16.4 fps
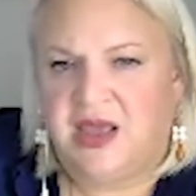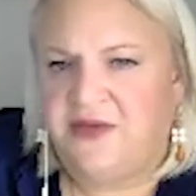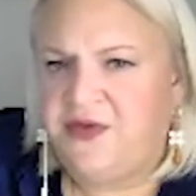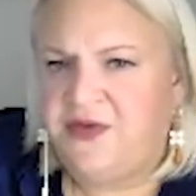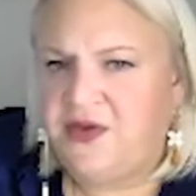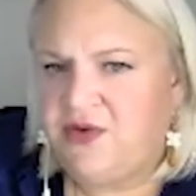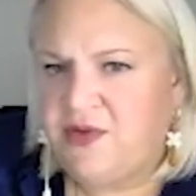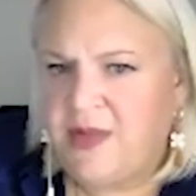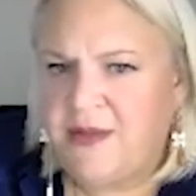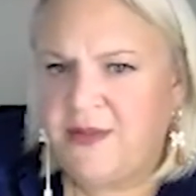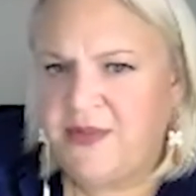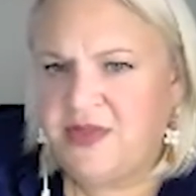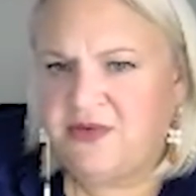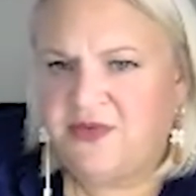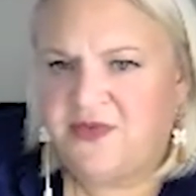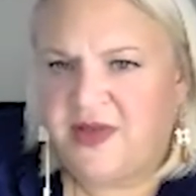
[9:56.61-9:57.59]
If you remember
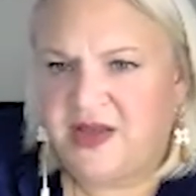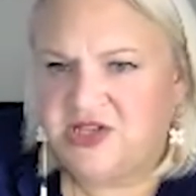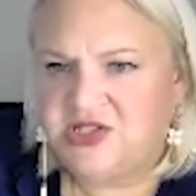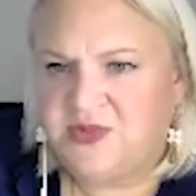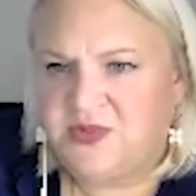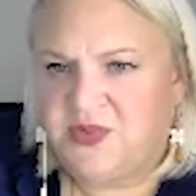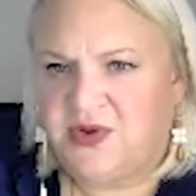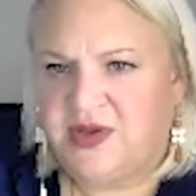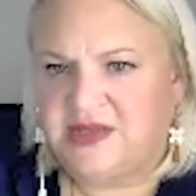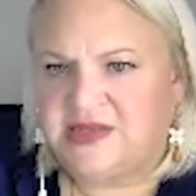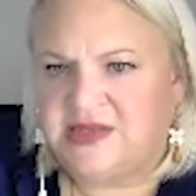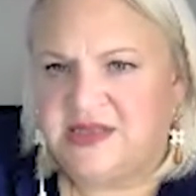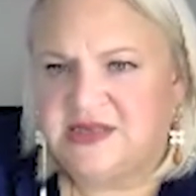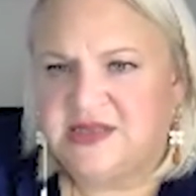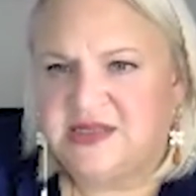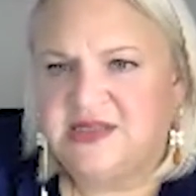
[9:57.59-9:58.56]
the reflection points,
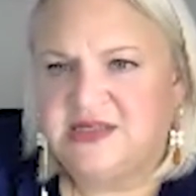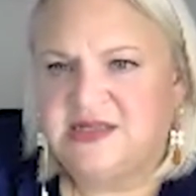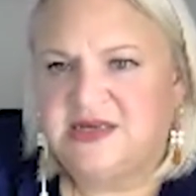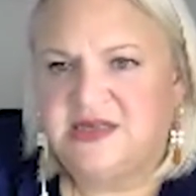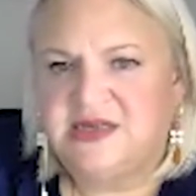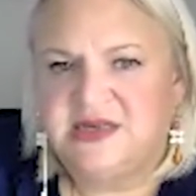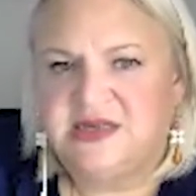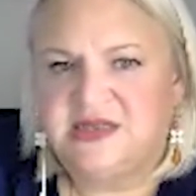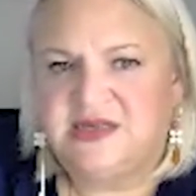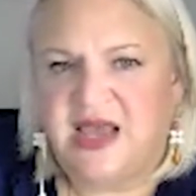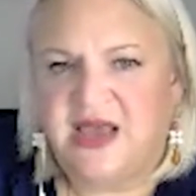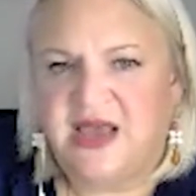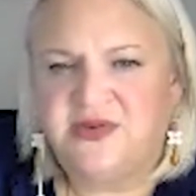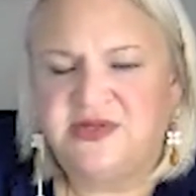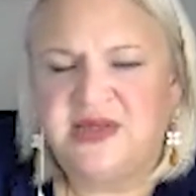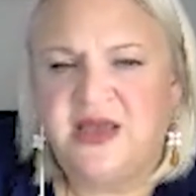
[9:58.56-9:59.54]
this considers
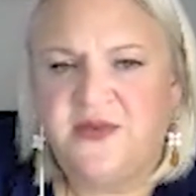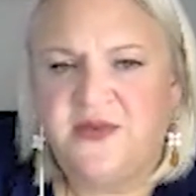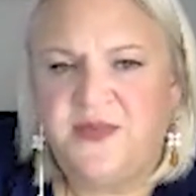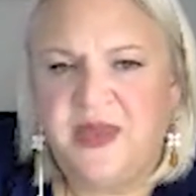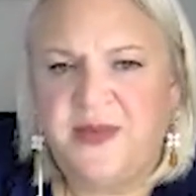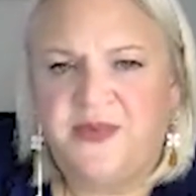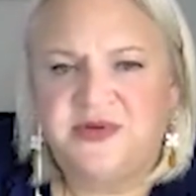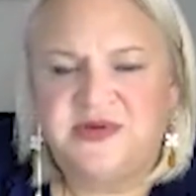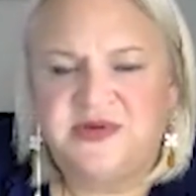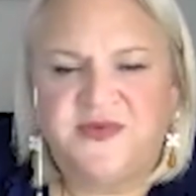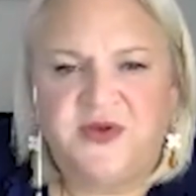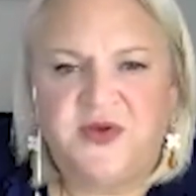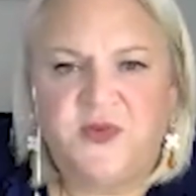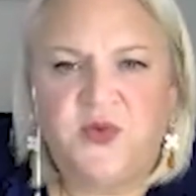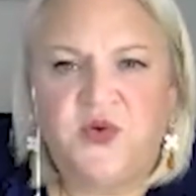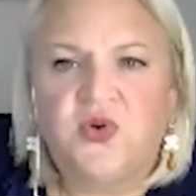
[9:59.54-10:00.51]
how to help people to
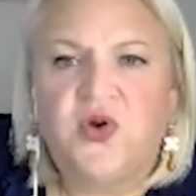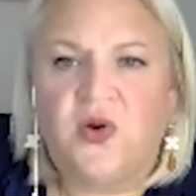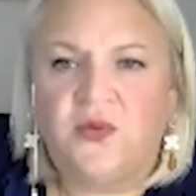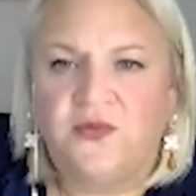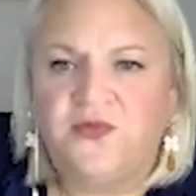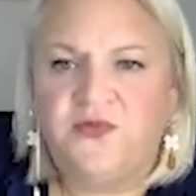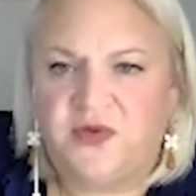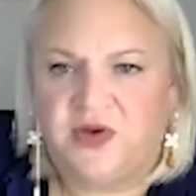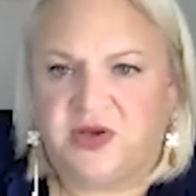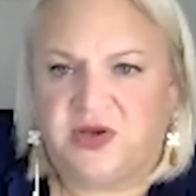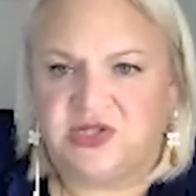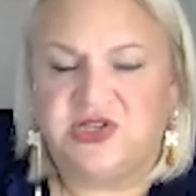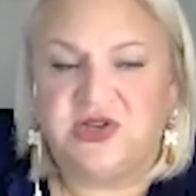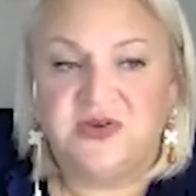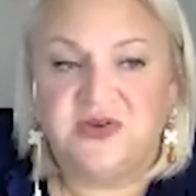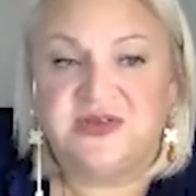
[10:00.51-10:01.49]
feel more
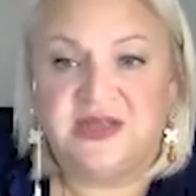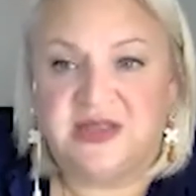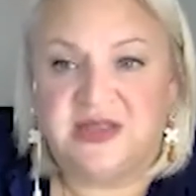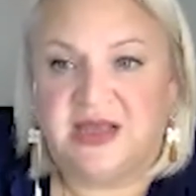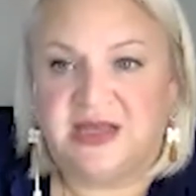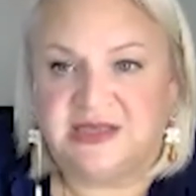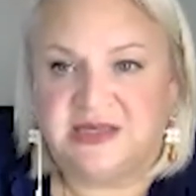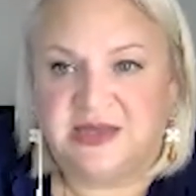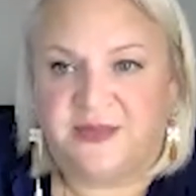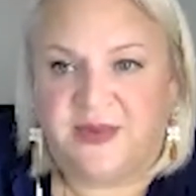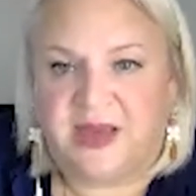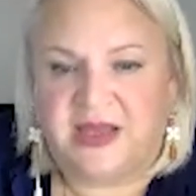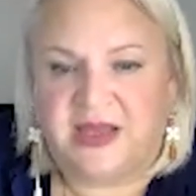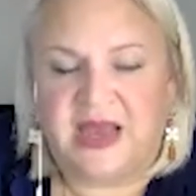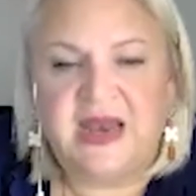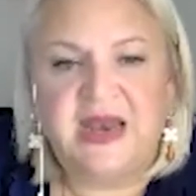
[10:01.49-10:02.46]
confident using the exhibit,
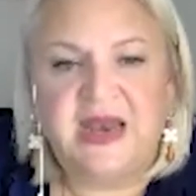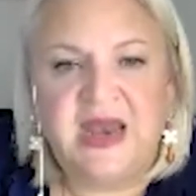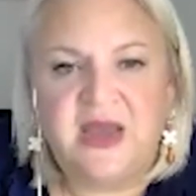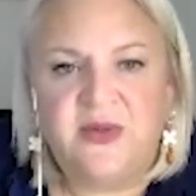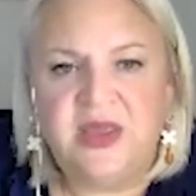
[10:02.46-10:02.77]
and it now